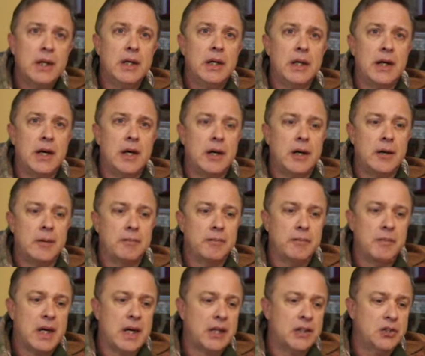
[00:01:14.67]

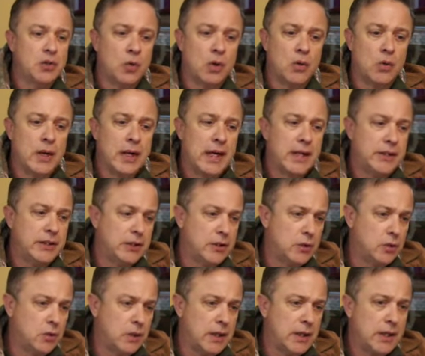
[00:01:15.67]
I enjoy what I
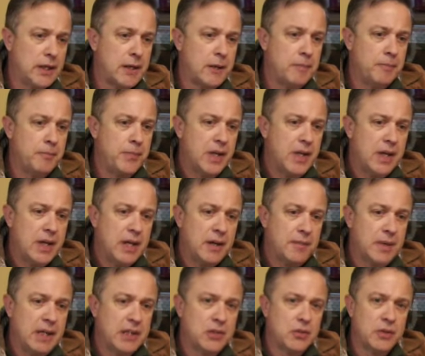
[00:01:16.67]
do.
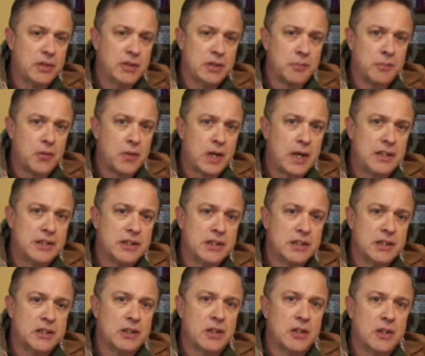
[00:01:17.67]
I'm actually in the
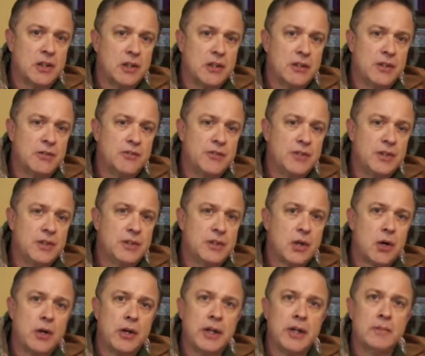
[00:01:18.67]
process of
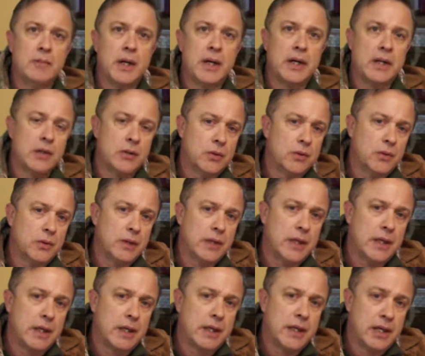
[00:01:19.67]
starting my
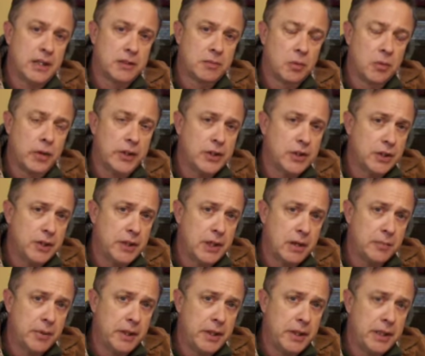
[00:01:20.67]
own exploration
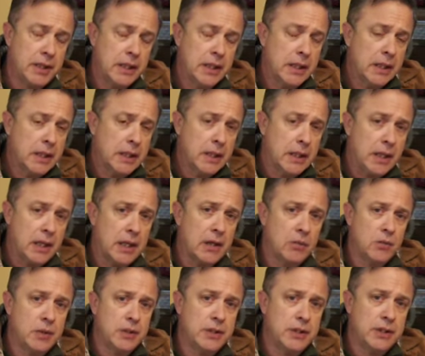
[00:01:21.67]
company,
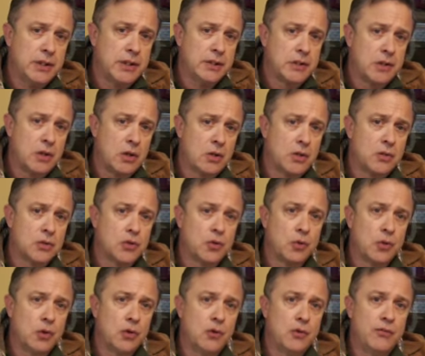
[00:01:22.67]
which is called
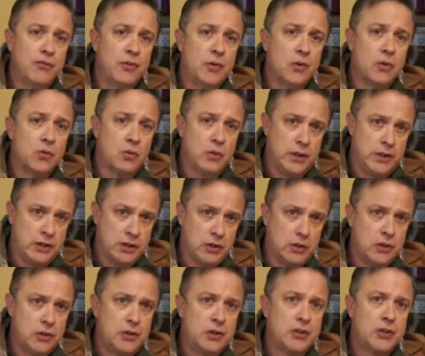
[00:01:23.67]
Trove
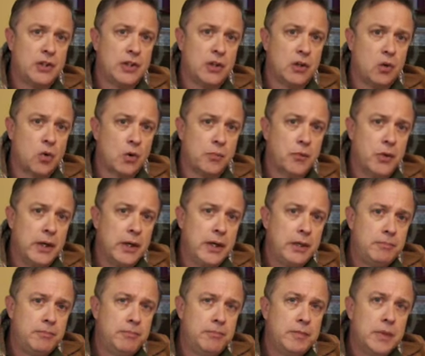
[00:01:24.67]
Research
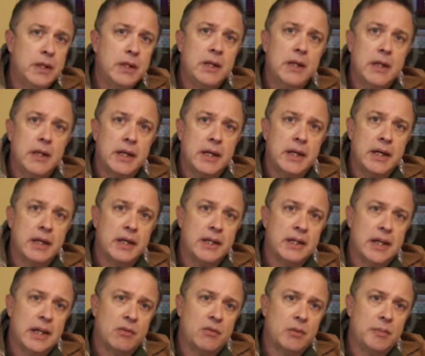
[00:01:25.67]
Incorporated,
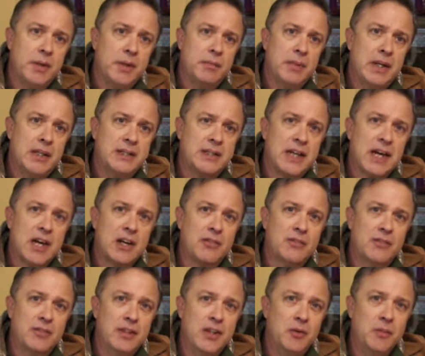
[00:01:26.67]
and that would be based out
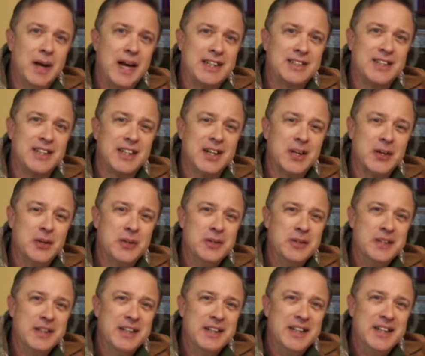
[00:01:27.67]
of New Mexico.
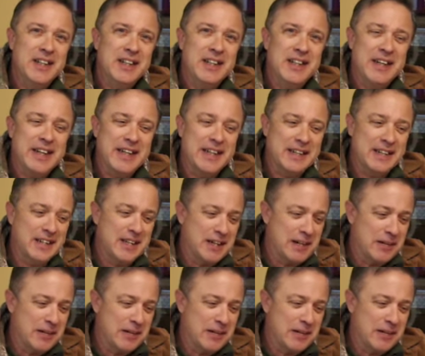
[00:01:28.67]
And